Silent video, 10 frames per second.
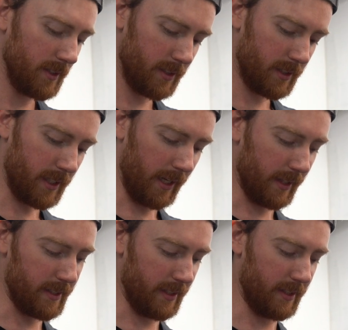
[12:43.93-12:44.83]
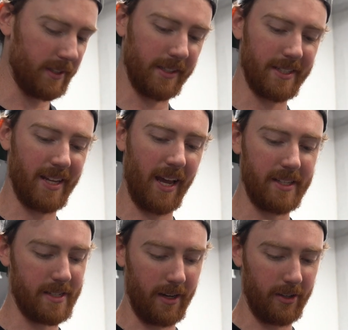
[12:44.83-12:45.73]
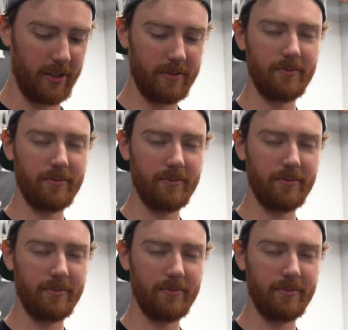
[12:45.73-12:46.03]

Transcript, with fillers: Let's take this into the design center.